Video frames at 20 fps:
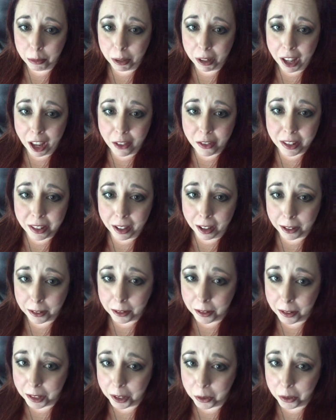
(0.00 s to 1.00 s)
been having
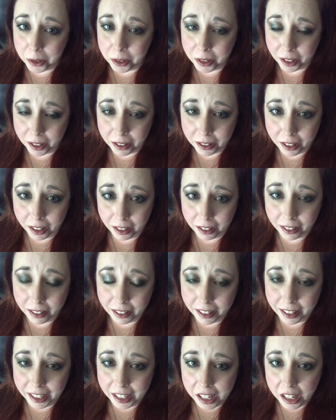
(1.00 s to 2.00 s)
sex since I was 16,
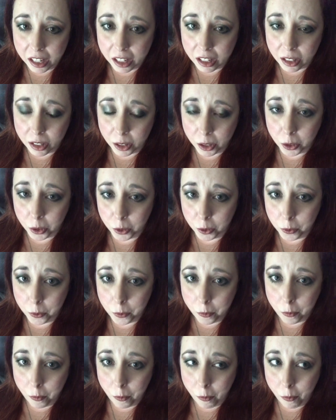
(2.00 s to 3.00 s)
so
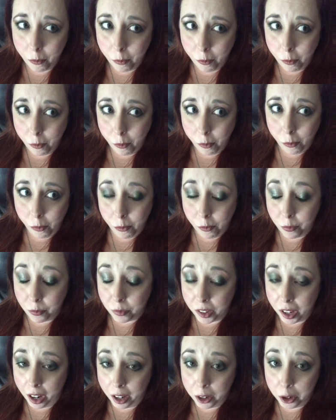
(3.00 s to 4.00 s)

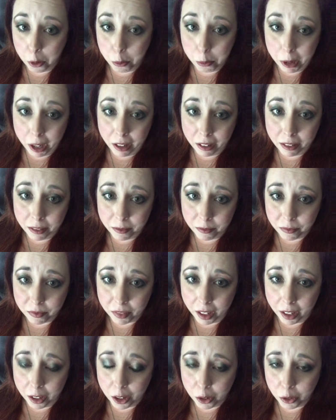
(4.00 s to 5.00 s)
I know men,
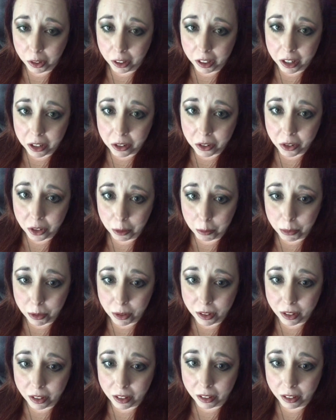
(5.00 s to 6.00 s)
I know
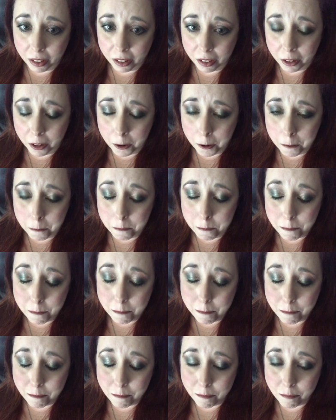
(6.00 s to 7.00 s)
relationships, I
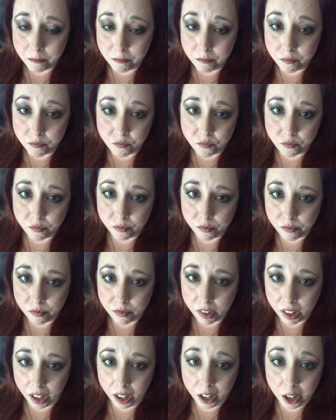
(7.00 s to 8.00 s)

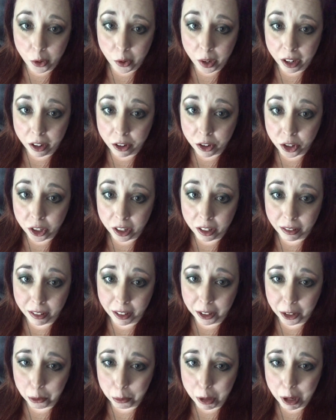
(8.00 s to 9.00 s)
know energy,
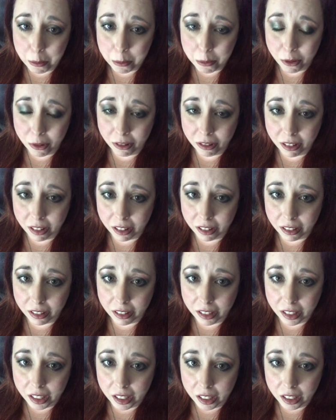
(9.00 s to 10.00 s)
I know people,
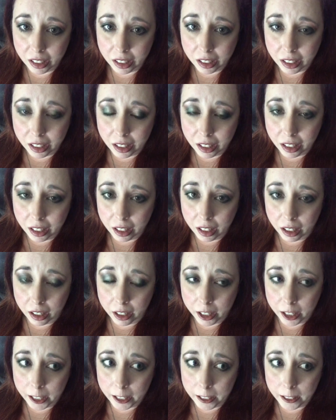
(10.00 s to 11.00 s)

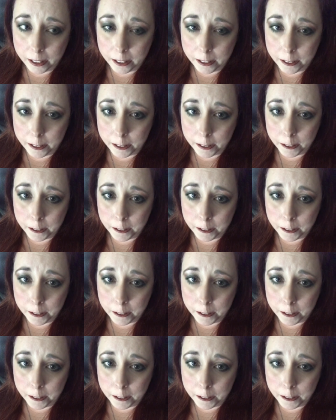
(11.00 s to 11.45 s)
and